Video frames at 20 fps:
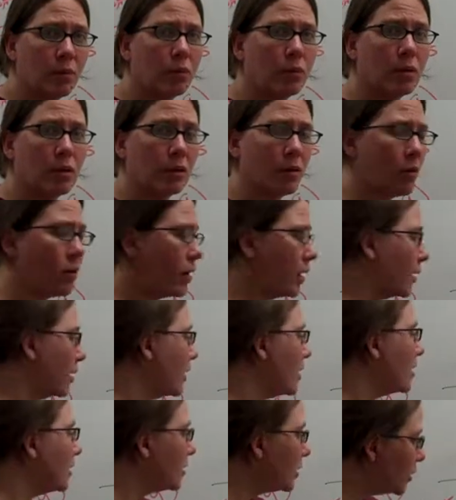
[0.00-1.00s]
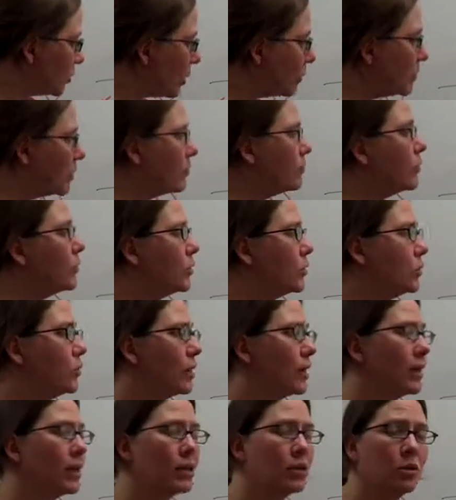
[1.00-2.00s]
mood, or disruptive mood
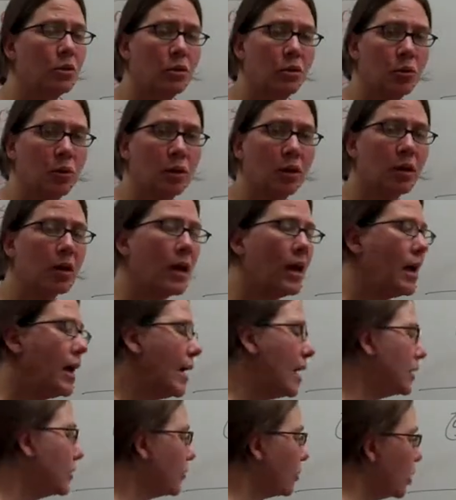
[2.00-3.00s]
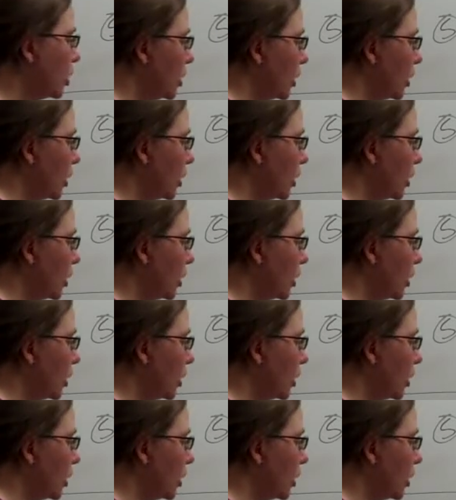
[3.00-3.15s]
dysregulation disorder. It's for